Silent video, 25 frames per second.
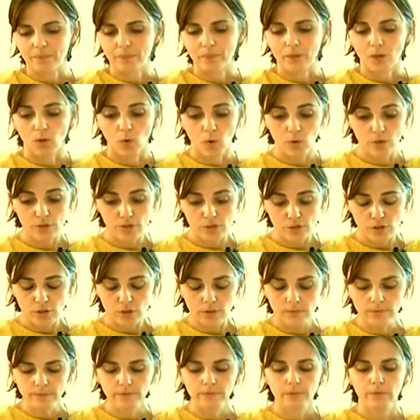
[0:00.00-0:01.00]

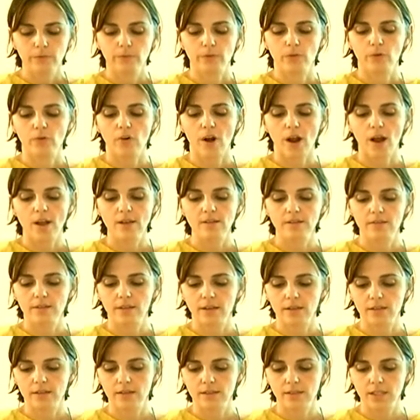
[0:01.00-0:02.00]
Also, for us, the
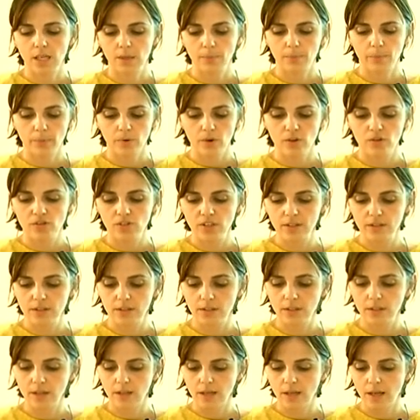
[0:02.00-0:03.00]
Enerscape project
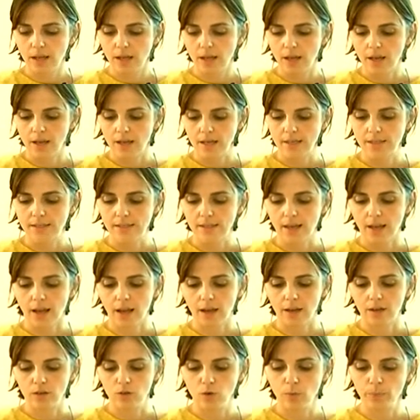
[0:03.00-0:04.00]
is
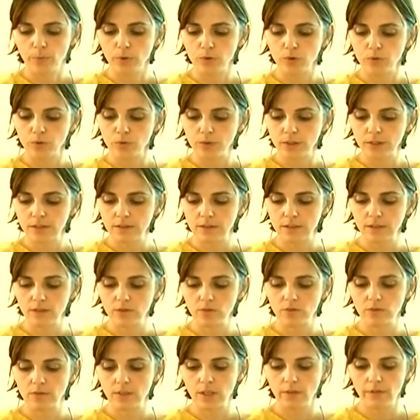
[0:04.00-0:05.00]
an opportunity
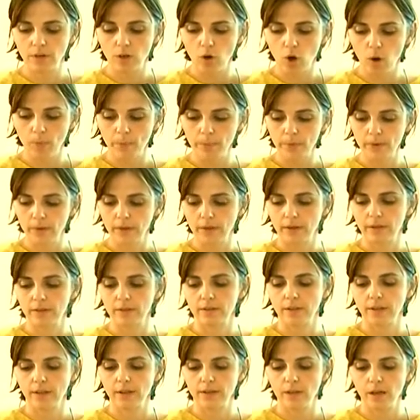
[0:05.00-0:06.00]
to develop
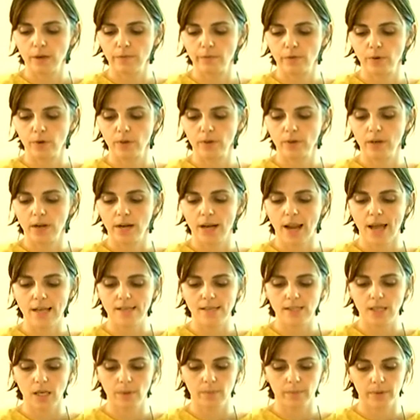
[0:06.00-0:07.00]
criteria for
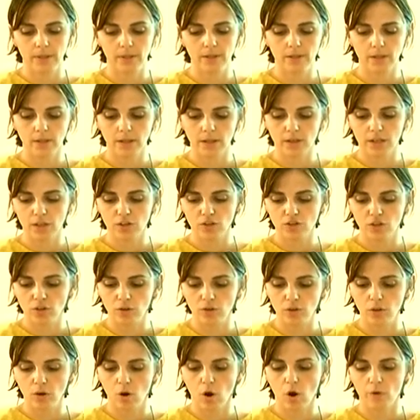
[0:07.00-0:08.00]
landscape
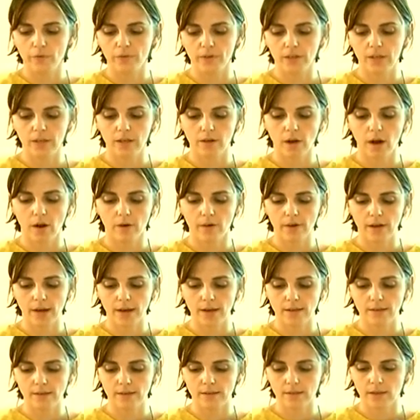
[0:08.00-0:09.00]
integration of
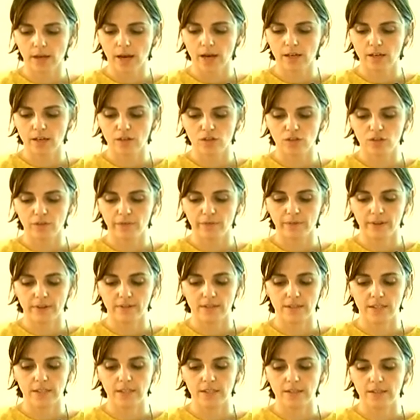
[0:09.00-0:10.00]
ERRS energy
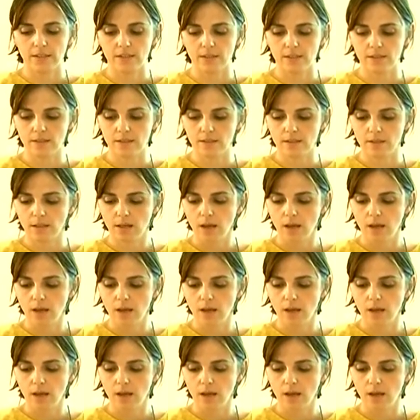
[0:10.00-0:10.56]
facilities.